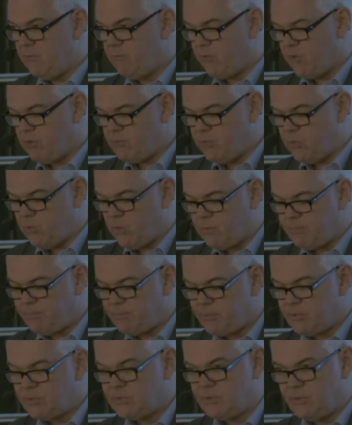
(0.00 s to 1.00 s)
from
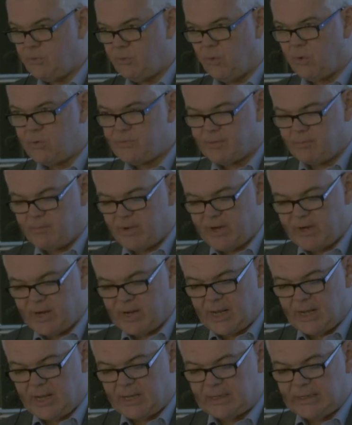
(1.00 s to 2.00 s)
Europe, North
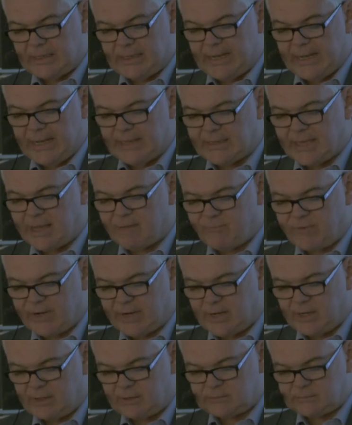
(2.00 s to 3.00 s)
America, and
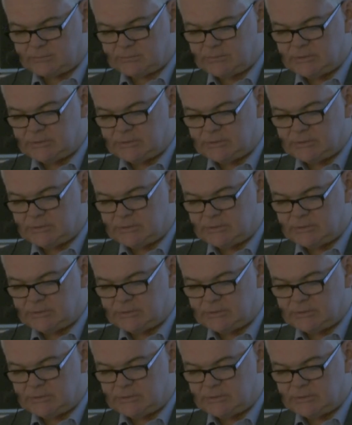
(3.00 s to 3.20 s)
Africa.